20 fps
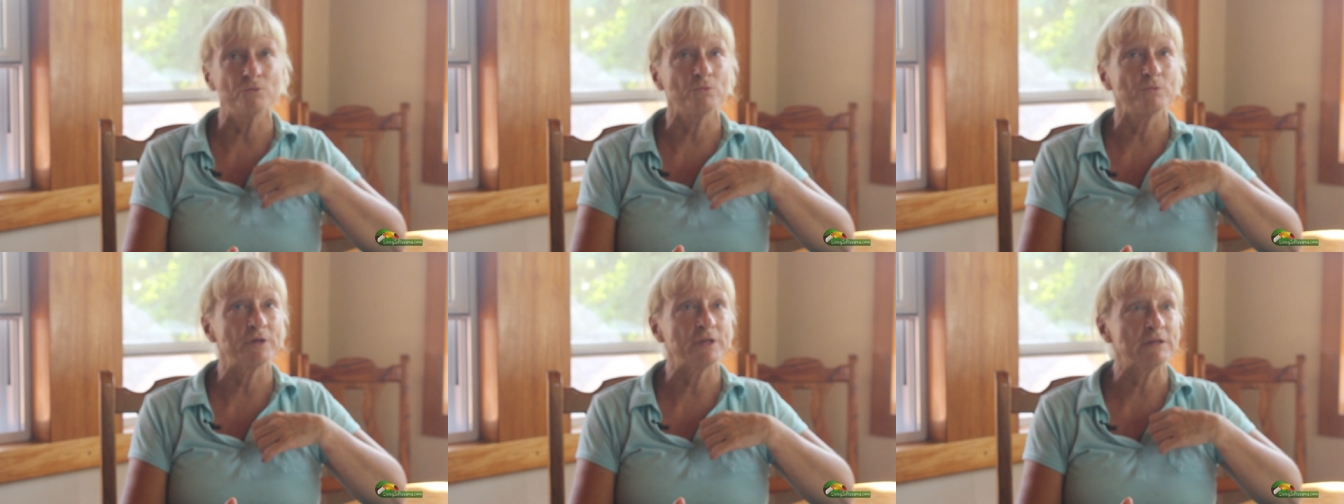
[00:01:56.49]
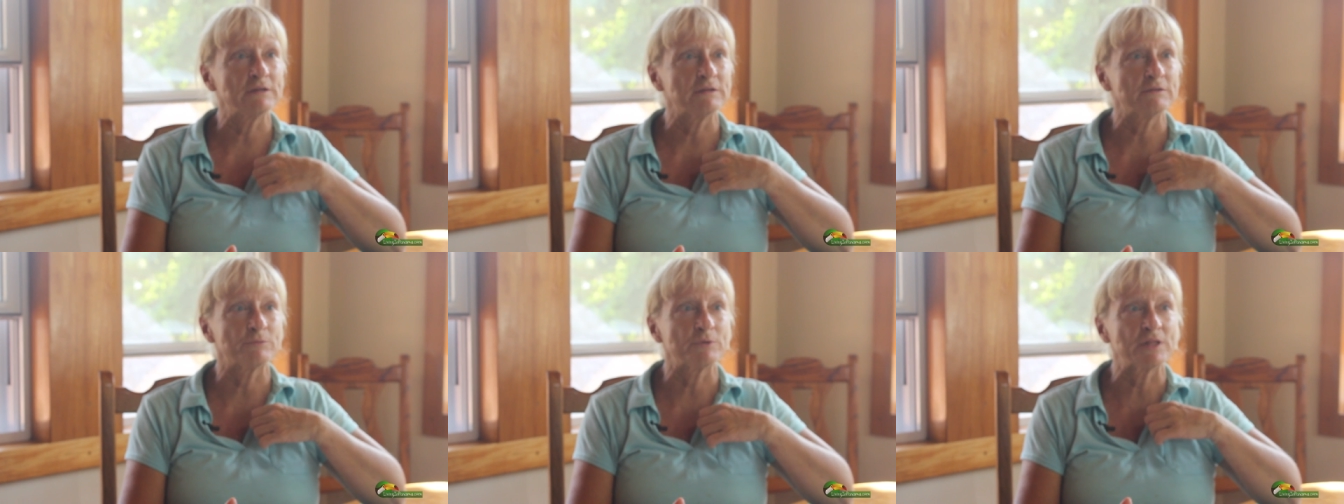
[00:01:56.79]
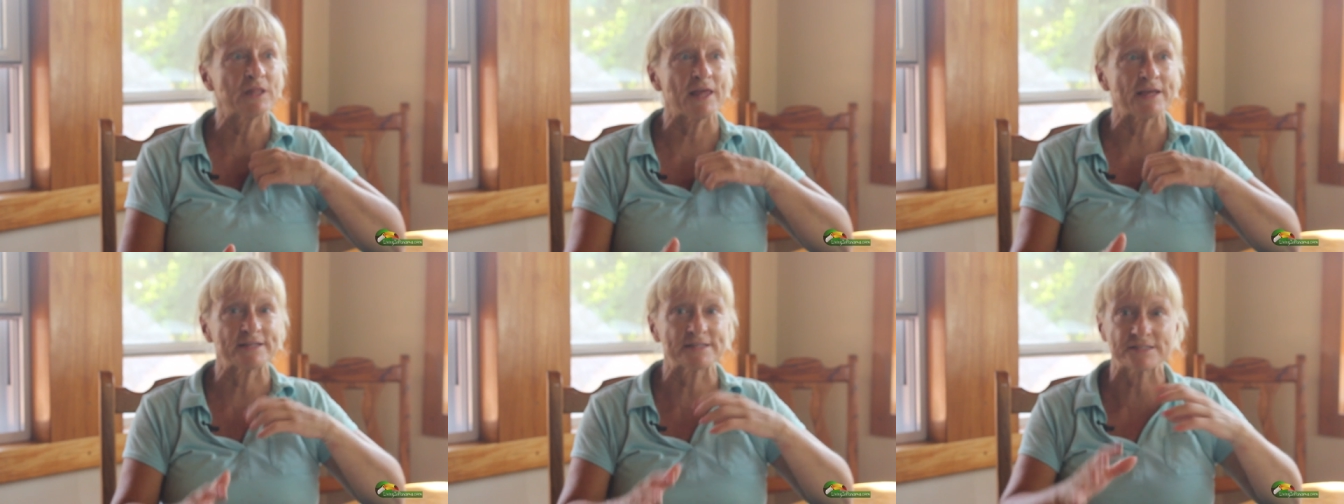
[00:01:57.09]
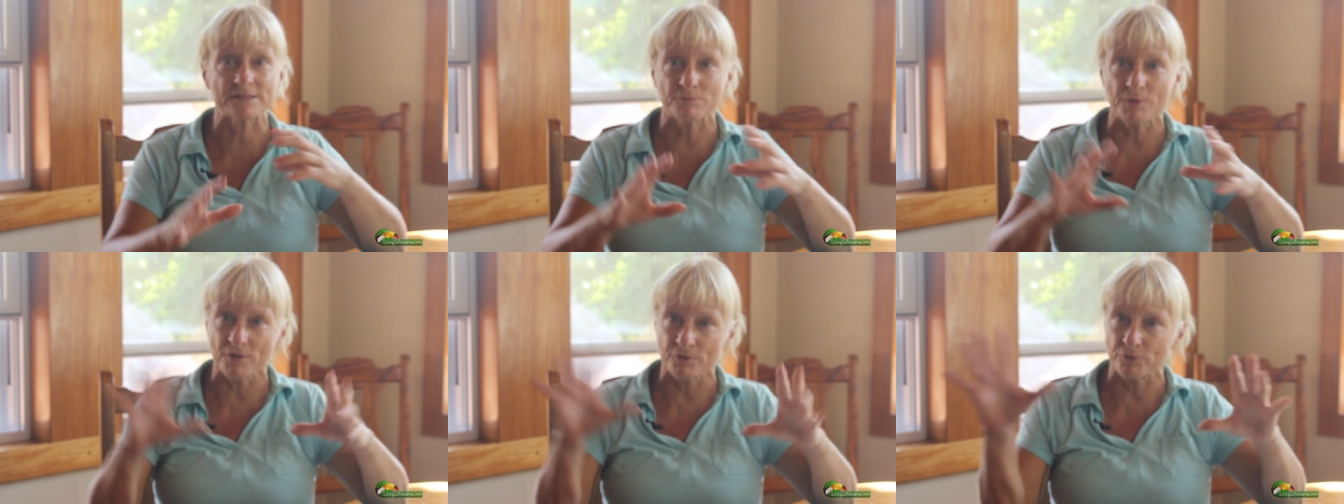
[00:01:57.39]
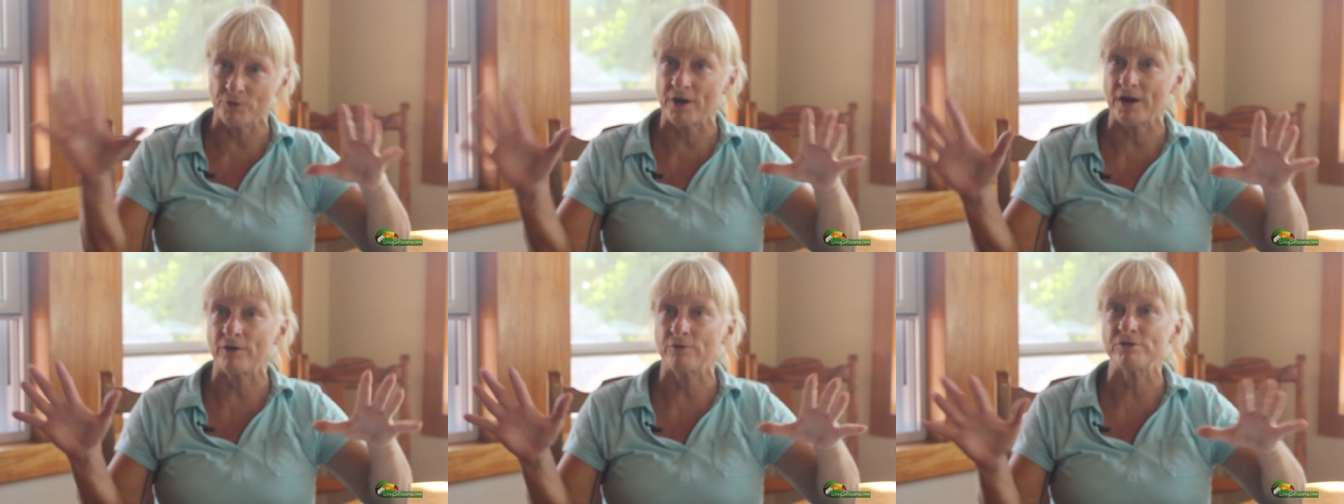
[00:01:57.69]
We, we liked some
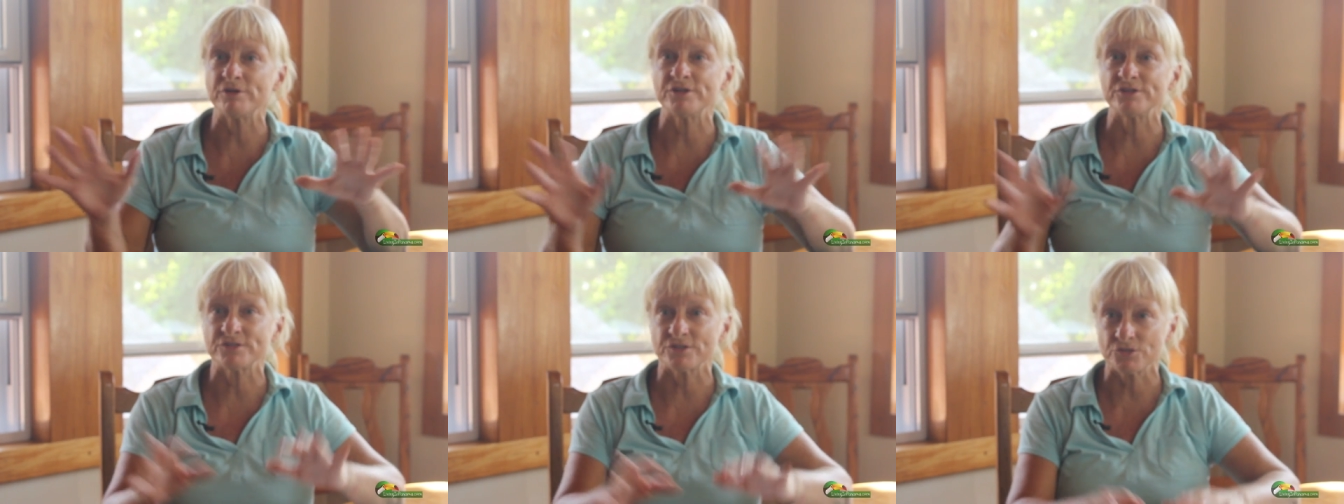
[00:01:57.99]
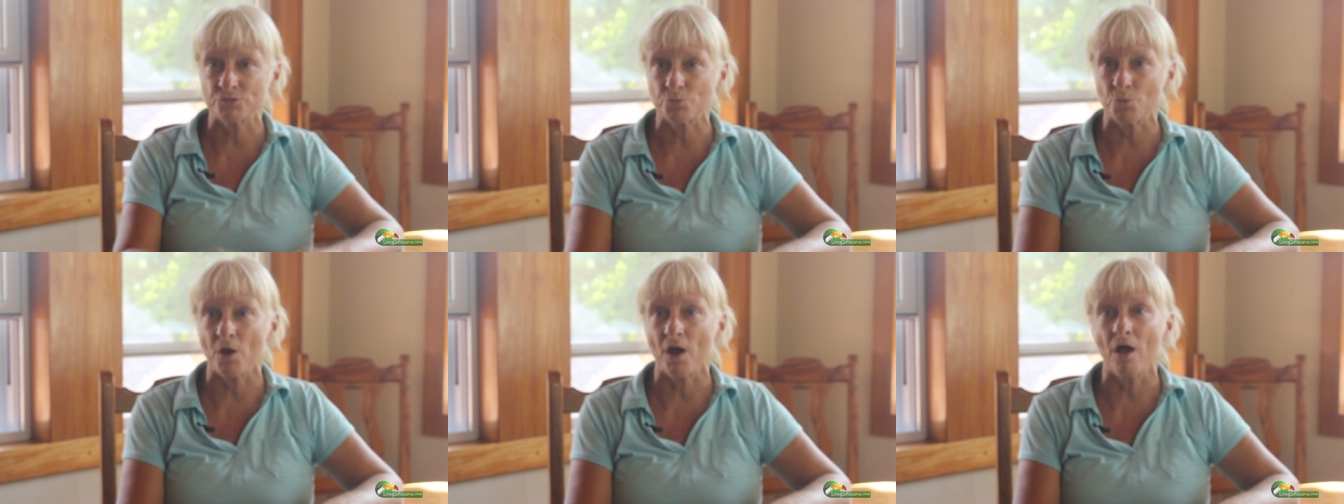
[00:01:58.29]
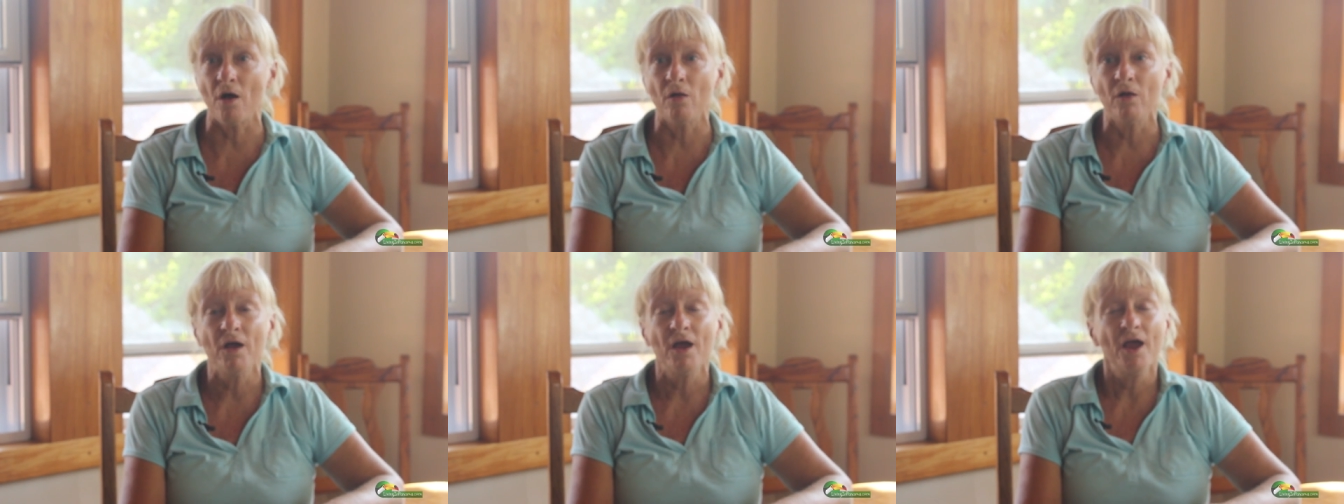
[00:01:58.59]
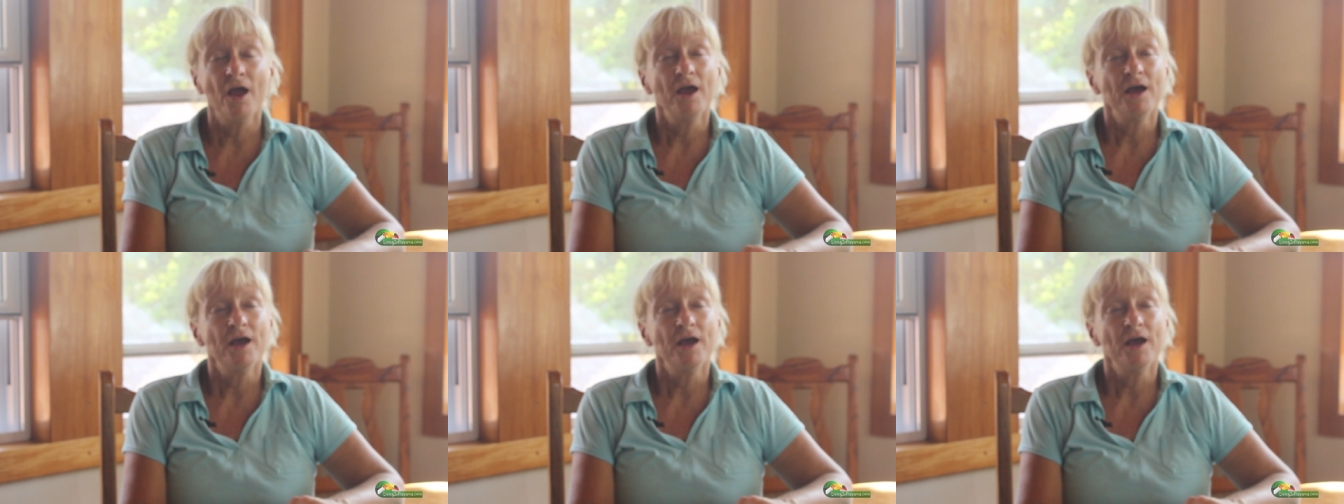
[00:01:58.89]
other areas as well.